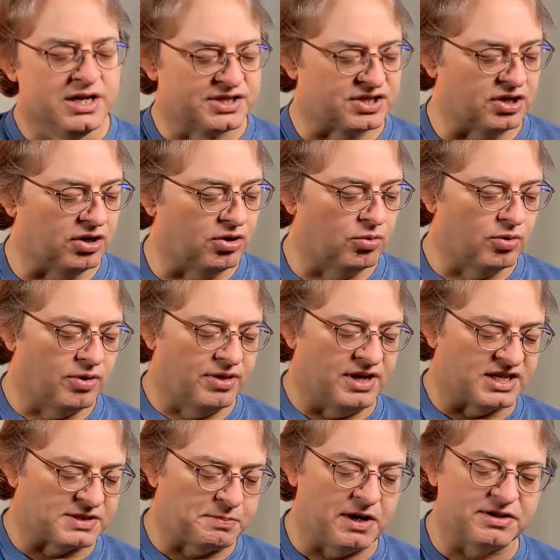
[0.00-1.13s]
So the
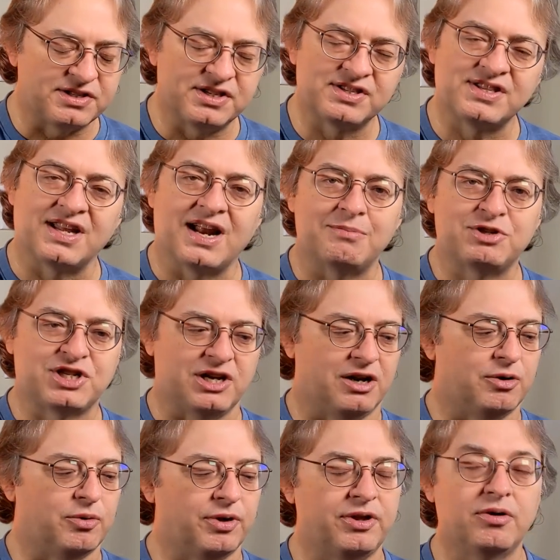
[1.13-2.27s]
experiences that I'm
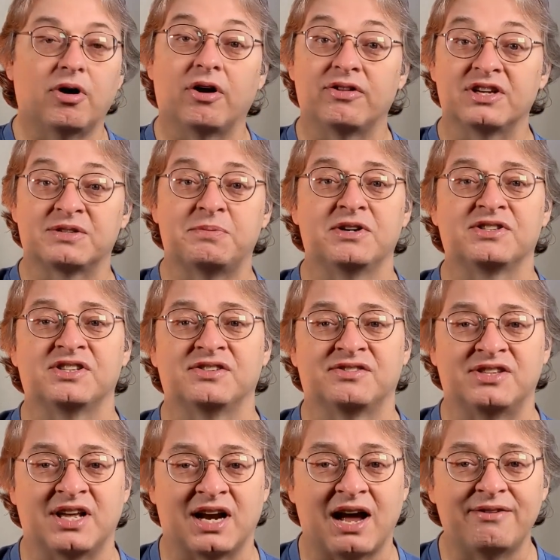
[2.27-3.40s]
sharing with you are the experiences
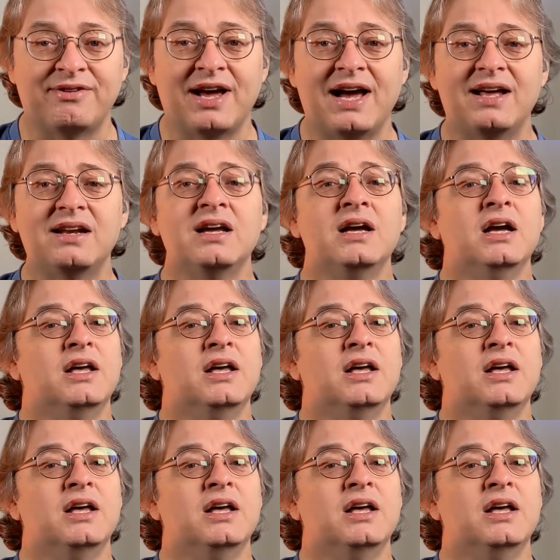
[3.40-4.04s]
that I've had.